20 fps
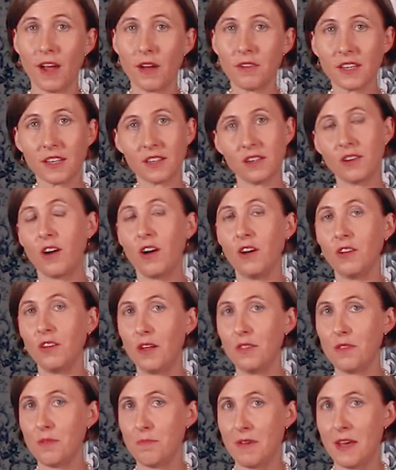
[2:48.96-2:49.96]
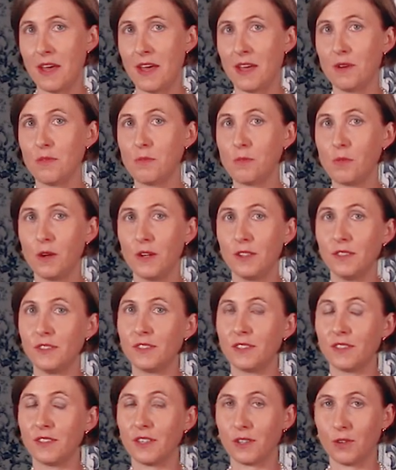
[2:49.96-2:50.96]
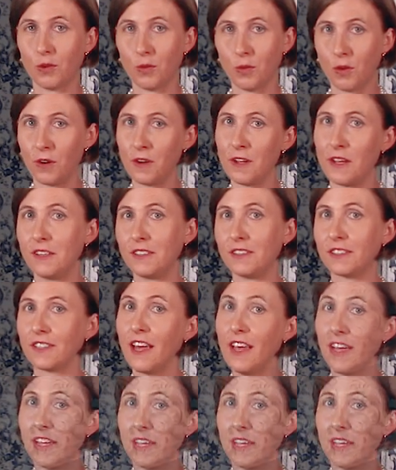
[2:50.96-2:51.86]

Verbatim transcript: Crowning it all on the bed was the cornice.